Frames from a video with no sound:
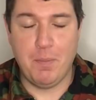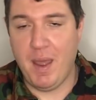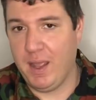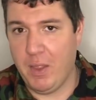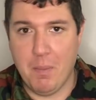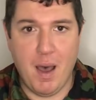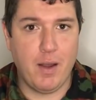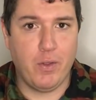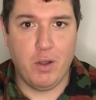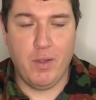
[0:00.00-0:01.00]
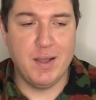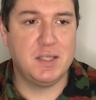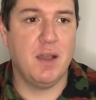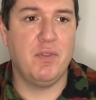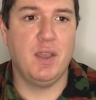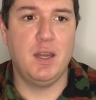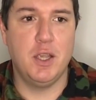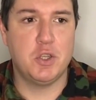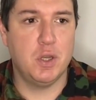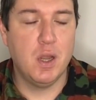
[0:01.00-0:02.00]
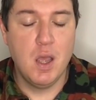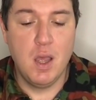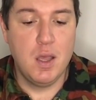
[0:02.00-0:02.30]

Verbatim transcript: depending on the model and all that stuff and the condition.